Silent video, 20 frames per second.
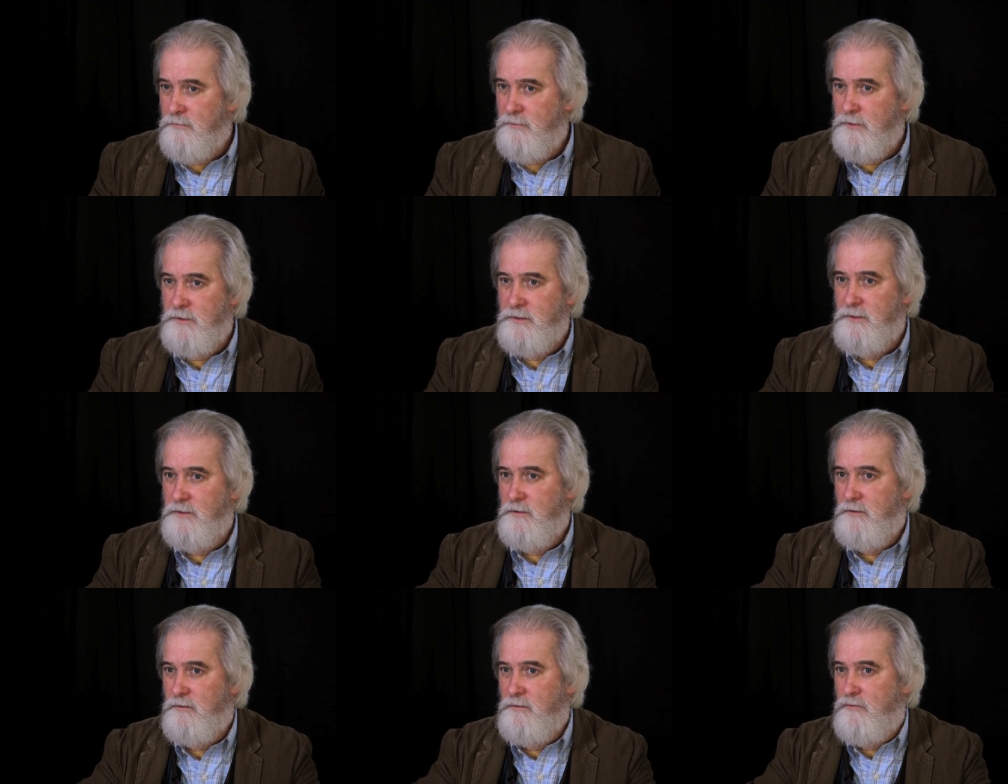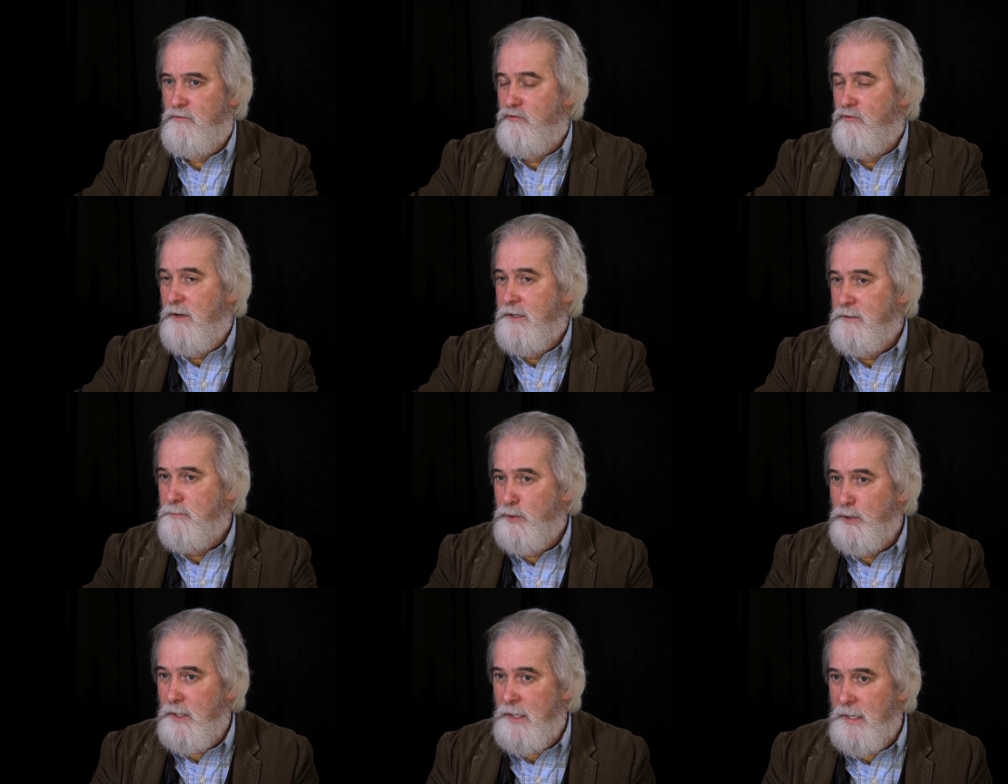of this
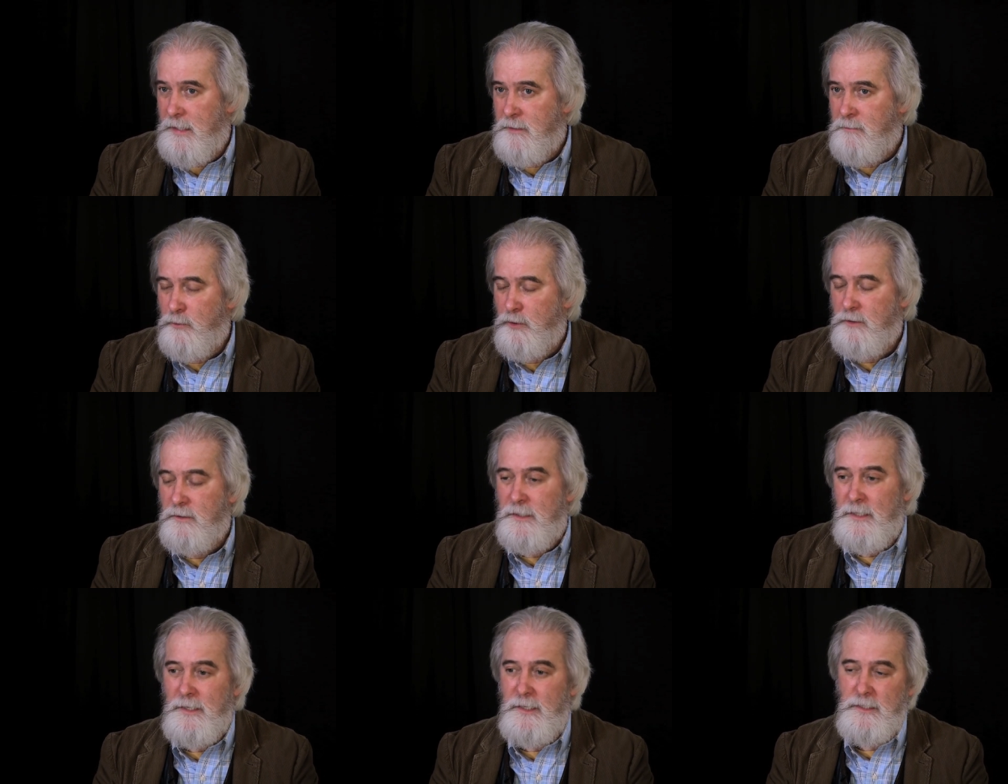incredible animal